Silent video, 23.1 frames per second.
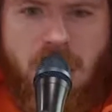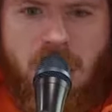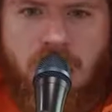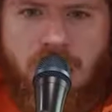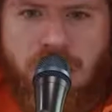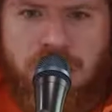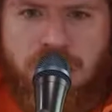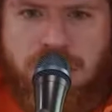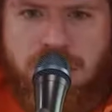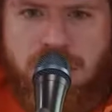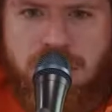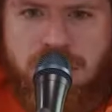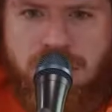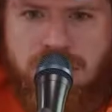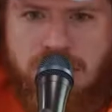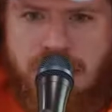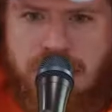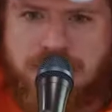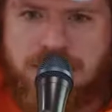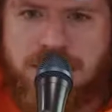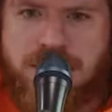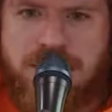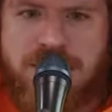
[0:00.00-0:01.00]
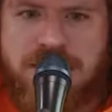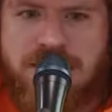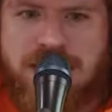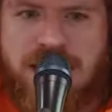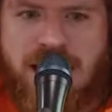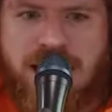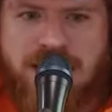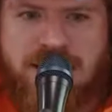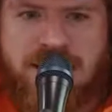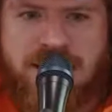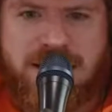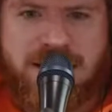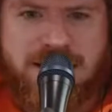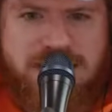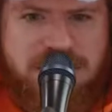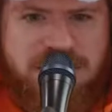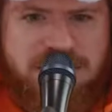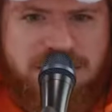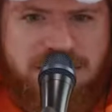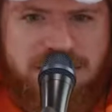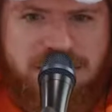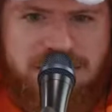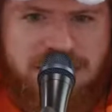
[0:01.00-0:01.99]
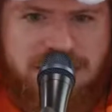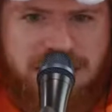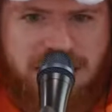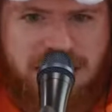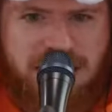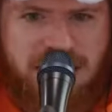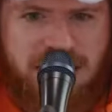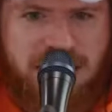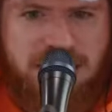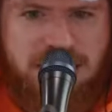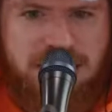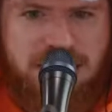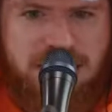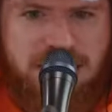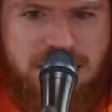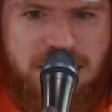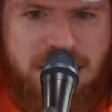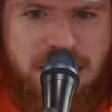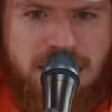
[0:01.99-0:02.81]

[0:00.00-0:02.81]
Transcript: are incredibly technically sophisticated,